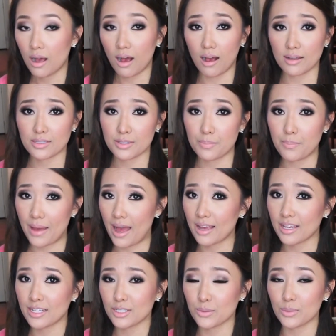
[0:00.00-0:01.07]
awesome
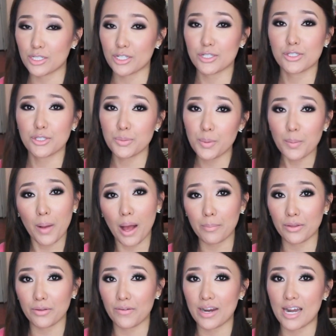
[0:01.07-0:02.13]
baggies which are super
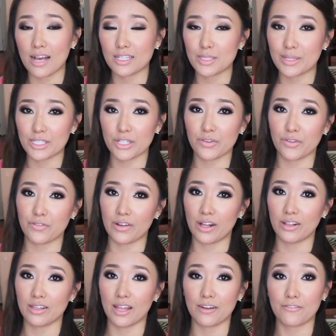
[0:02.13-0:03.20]
popular right now especially if you
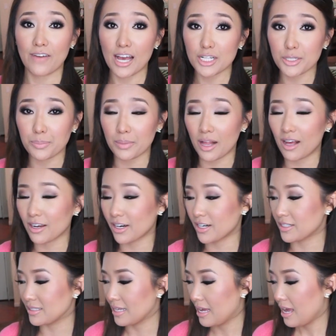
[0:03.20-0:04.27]
follow a lot of fashion
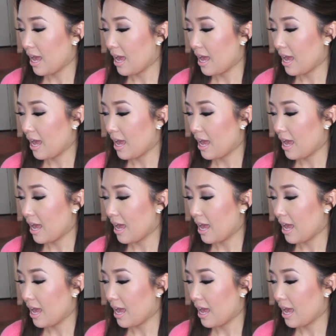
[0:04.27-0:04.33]
bloggers.